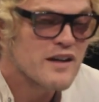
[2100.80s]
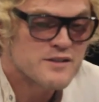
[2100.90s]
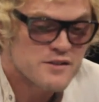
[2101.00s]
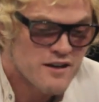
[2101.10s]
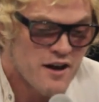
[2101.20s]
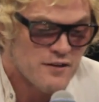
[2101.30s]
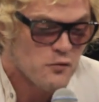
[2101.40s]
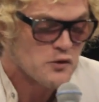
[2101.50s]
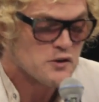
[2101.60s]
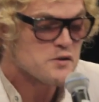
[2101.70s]
It's kind of
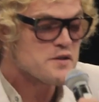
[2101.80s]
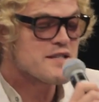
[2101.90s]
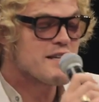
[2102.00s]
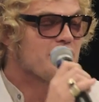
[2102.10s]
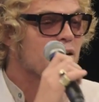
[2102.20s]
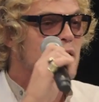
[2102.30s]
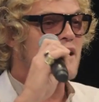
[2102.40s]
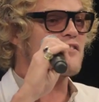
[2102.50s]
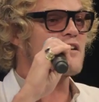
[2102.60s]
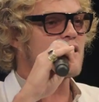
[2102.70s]
what you see. I mean,
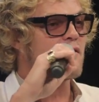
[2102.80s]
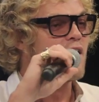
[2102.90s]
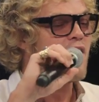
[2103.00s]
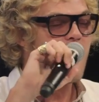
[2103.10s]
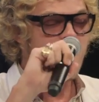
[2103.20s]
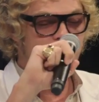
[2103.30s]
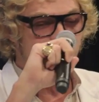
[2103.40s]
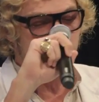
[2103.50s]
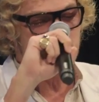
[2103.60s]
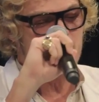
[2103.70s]
I think
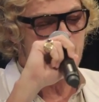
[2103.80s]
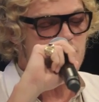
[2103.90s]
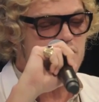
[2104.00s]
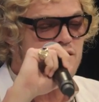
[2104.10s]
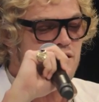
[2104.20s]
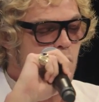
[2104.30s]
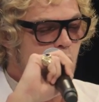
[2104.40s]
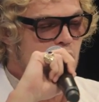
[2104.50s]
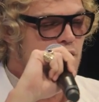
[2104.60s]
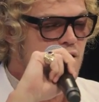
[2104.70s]
I'm
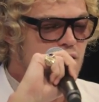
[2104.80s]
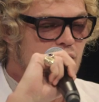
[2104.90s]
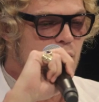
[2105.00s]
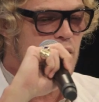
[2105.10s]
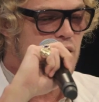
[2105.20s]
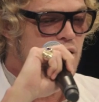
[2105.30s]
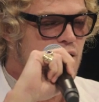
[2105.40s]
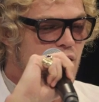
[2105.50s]
somewhat a little bit like